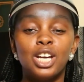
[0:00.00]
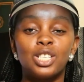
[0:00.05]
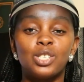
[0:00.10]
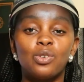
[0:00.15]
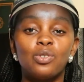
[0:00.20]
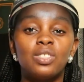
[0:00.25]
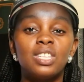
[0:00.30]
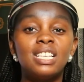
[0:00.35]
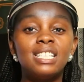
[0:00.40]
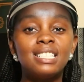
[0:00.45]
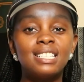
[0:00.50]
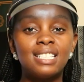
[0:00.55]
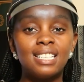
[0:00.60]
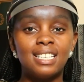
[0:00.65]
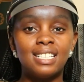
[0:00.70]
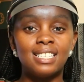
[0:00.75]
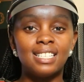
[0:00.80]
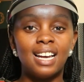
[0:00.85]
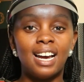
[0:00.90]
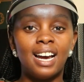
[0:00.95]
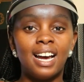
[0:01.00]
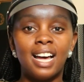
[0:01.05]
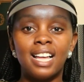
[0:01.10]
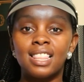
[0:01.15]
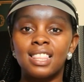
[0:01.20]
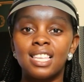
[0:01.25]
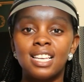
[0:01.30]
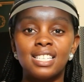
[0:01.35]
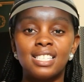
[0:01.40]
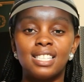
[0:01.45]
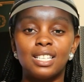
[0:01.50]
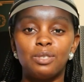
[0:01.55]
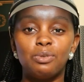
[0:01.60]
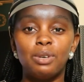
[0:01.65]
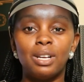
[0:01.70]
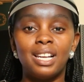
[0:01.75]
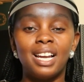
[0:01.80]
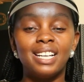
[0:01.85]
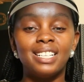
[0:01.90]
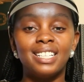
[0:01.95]
So these are things
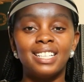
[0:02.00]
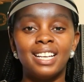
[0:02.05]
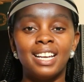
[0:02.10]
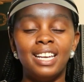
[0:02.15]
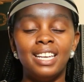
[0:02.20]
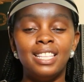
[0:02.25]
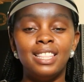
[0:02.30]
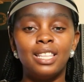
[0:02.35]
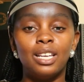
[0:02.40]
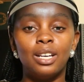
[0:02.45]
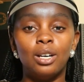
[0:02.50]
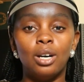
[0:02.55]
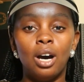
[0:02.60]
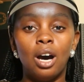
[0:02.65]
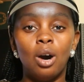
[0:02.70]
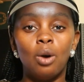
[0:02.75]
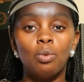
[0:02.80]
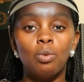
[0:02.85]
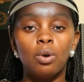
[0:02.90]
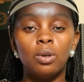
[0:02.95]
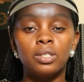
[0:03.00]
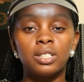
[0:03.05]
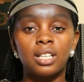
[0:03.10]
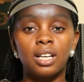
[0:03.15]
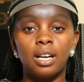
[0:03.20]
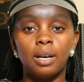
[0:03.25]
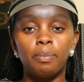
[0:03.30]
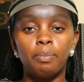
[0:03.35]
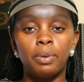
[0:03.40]
that we're learning in the World Cup.